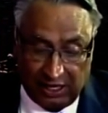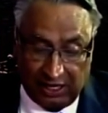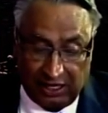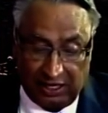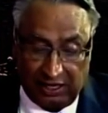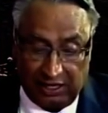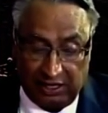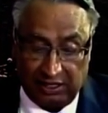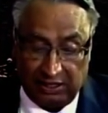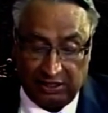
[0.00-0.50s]

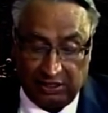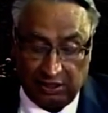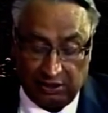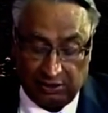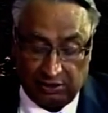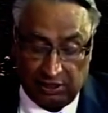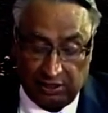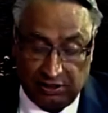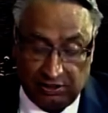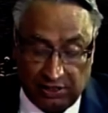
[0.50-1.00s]
And uh,
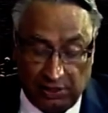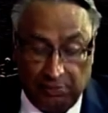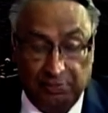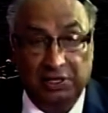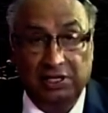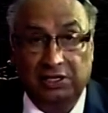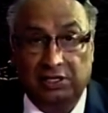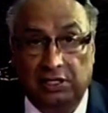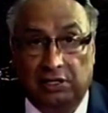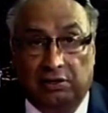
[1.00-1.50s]
Theresa
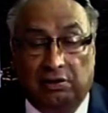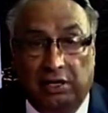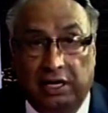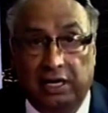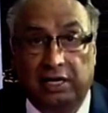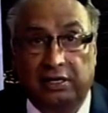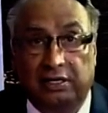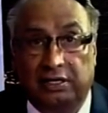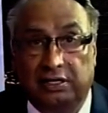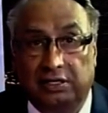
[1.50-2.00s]
May
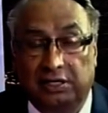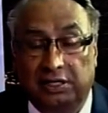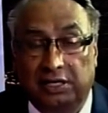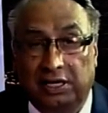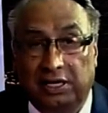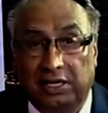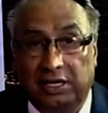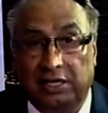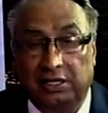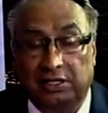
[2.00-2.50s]
declared
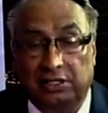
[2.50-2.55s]
uh,